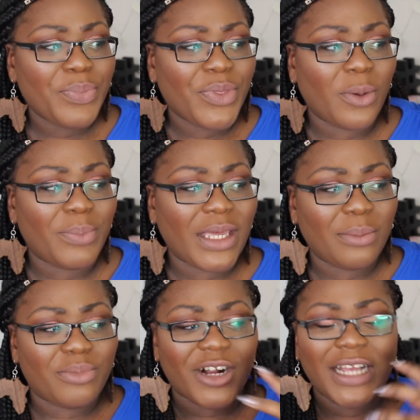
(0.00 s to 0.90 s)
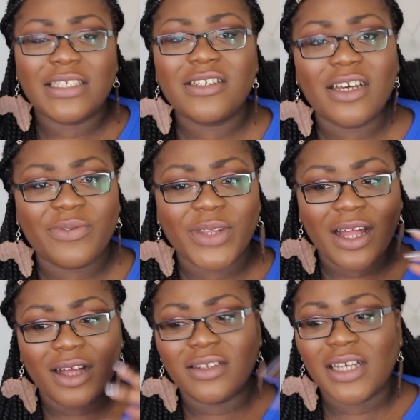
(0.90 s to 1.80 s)
not being bright enough for
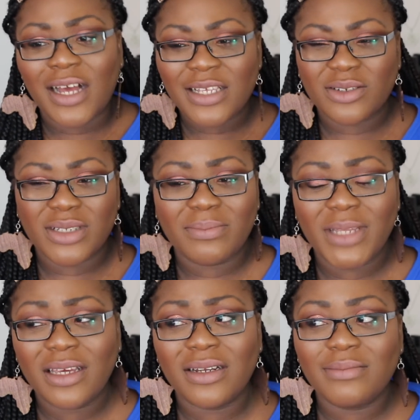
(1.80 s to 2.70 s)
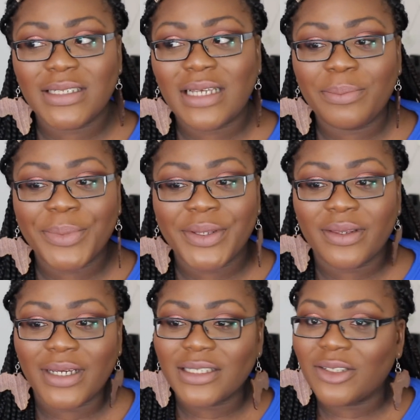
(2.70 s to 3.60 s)
their under eyes or something, and I'm just like,
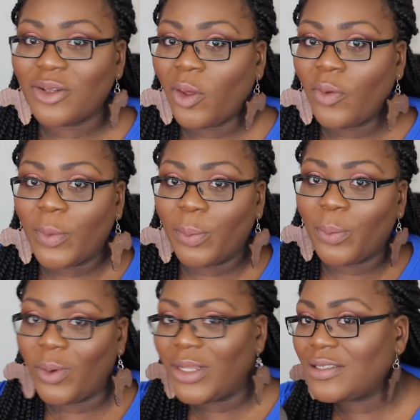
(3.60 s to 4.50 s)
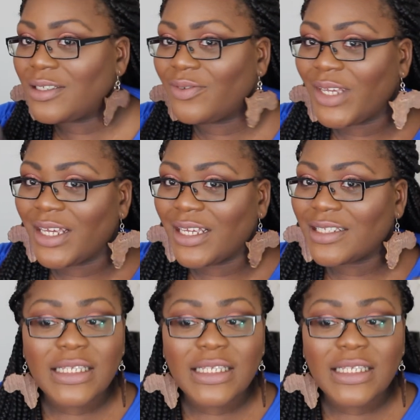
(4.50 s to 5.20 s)
but that's not the point of it.